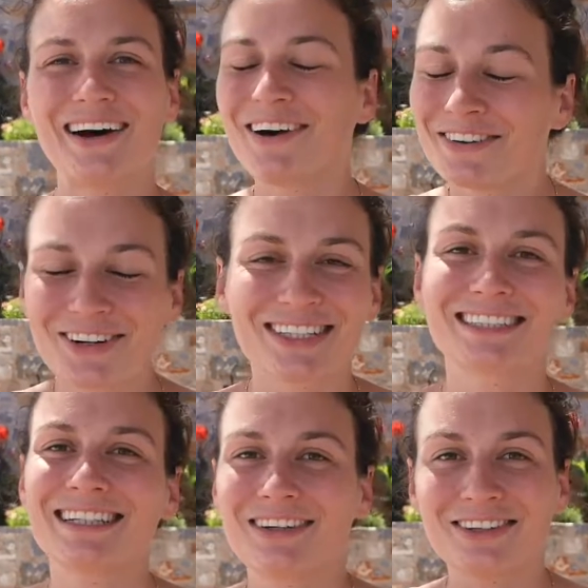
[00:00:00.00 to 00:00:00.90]
of
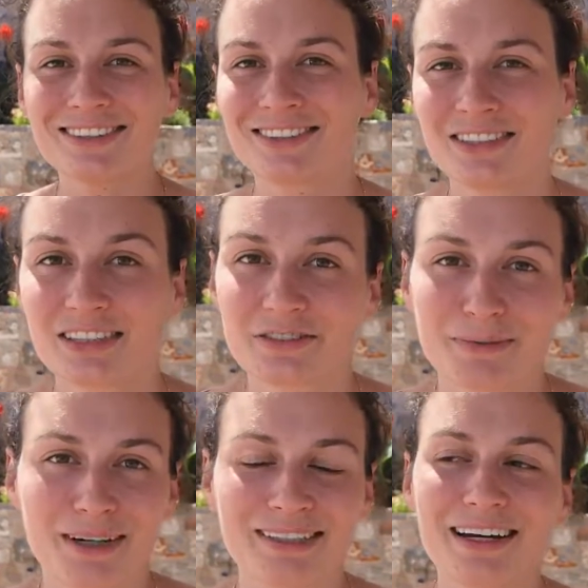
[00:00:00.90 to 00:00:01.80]
course I also do this for
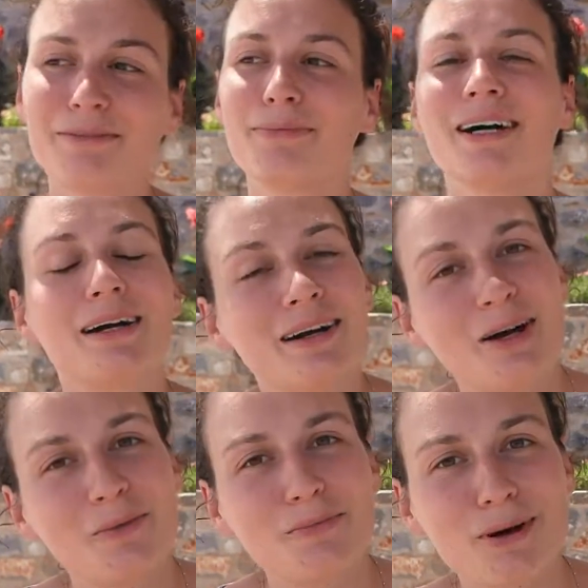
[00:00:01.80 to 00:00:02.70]
myself, but
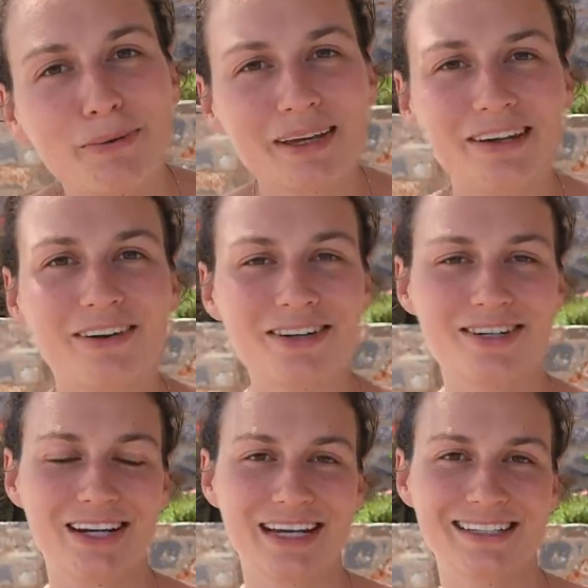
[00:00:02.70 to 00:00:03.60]
probably not
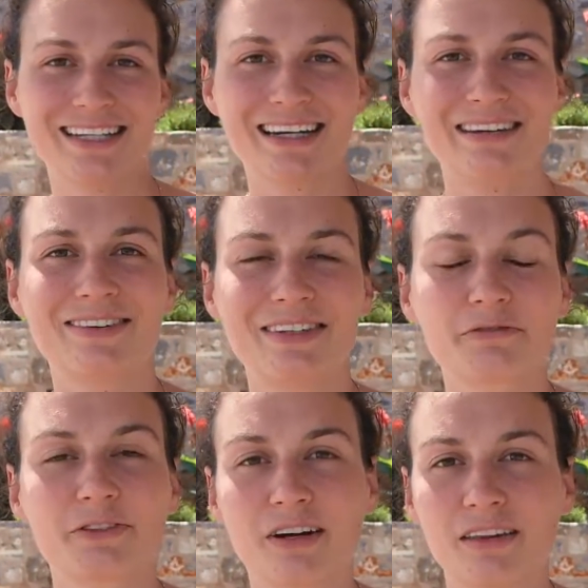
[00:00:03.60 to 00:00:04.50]
to the extent I do this
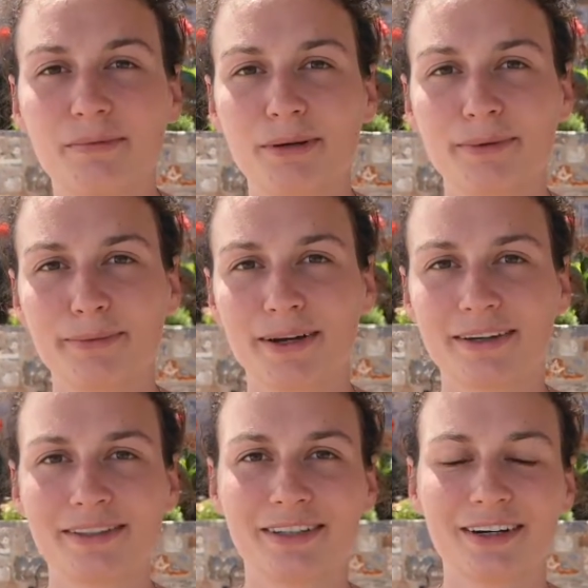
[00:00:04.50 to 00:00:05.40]
for other people,
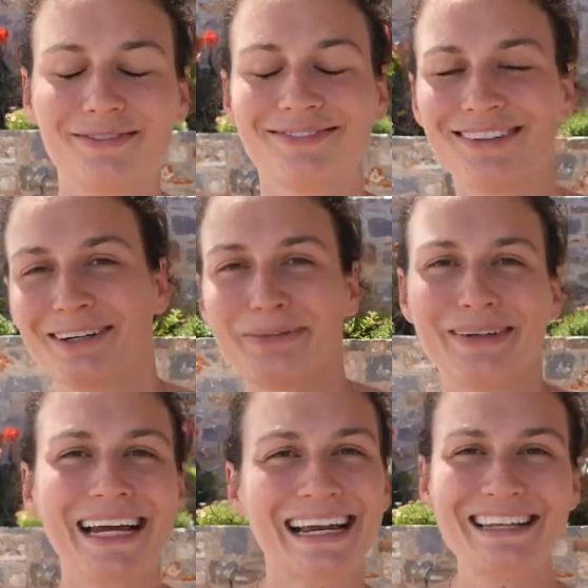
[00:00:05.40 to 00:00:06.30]
because, you know,
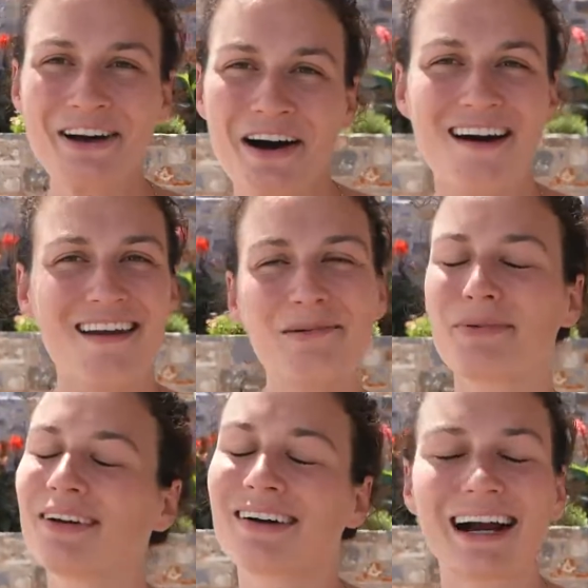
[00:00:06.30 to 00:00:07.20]
we get caught up
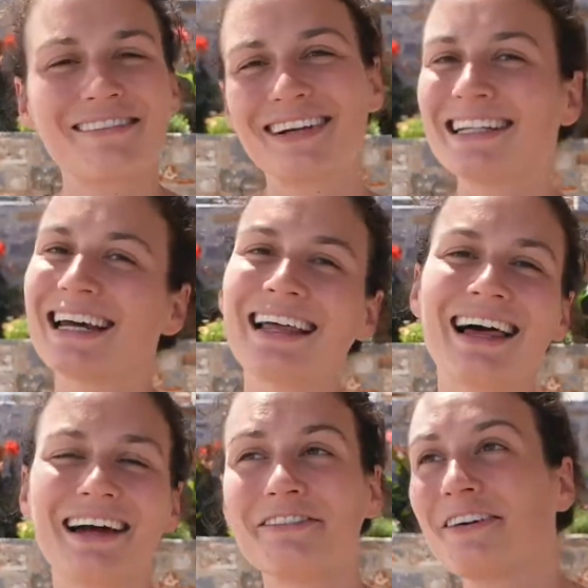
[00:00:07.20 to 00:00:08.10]
in our everyday
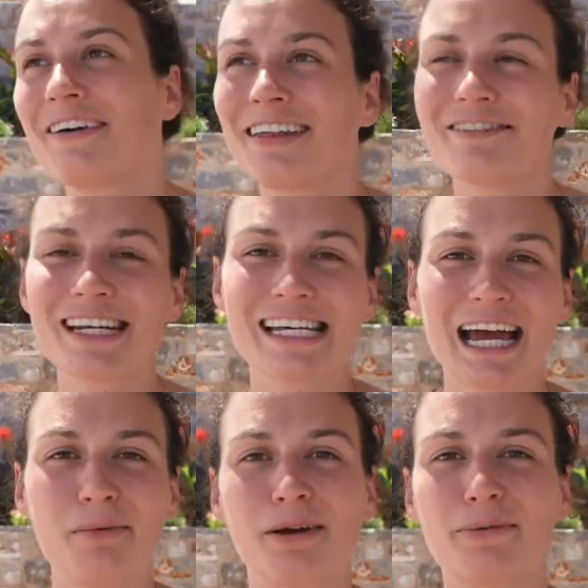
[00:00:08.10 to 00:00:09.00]
life all of the
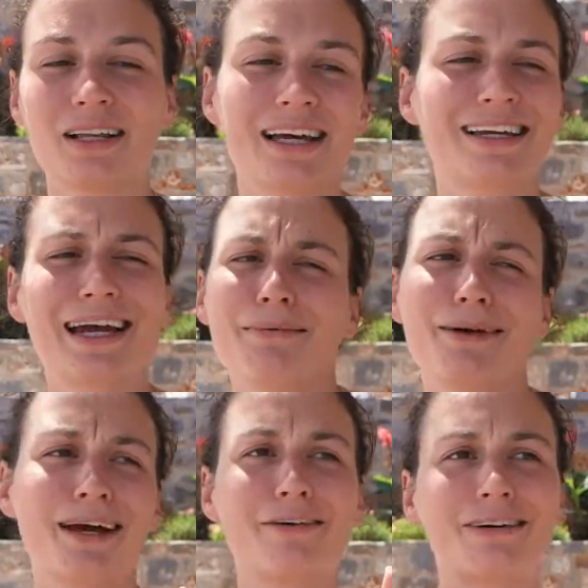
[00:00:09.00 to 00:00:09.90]
time and we're like, yeah,
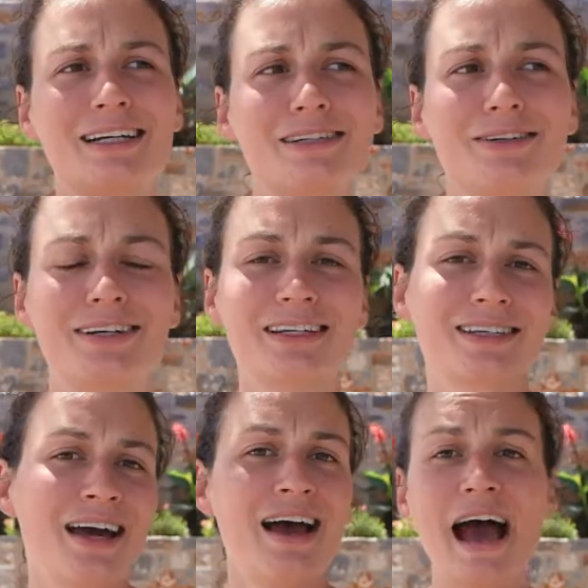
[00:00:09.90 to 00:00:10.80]
but I already do this,
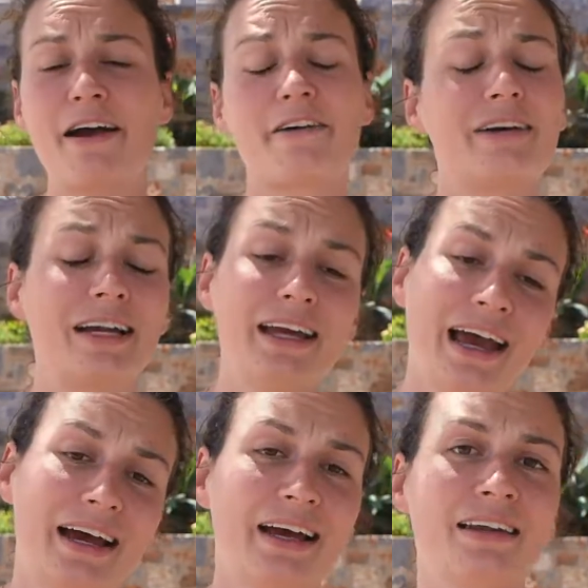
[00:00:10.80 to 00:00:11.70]
I already
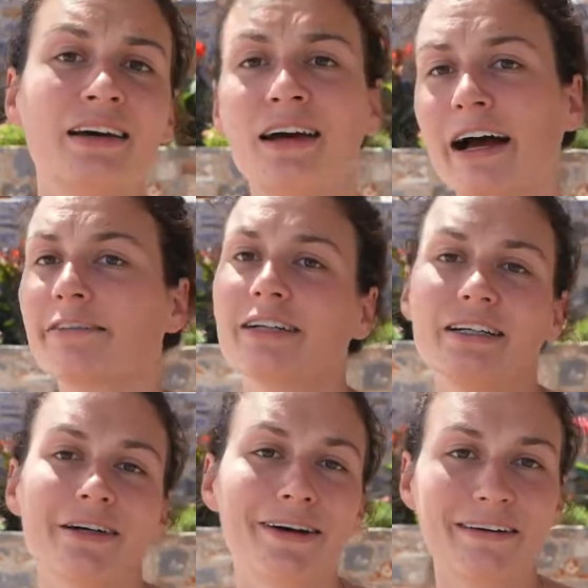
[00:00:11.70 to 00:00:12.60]
can, I already
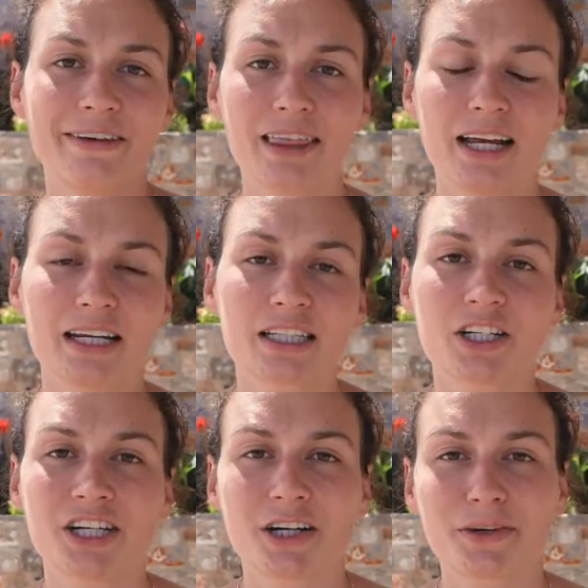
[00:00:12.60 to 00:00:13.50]
know everything that's
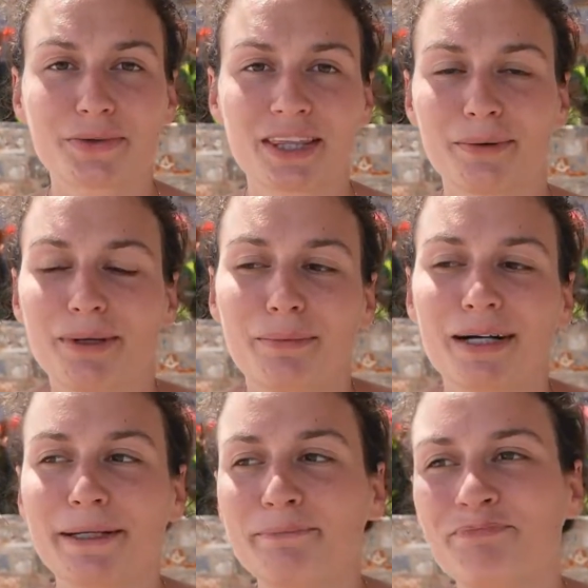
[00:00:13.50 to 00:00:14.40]
going on within me. But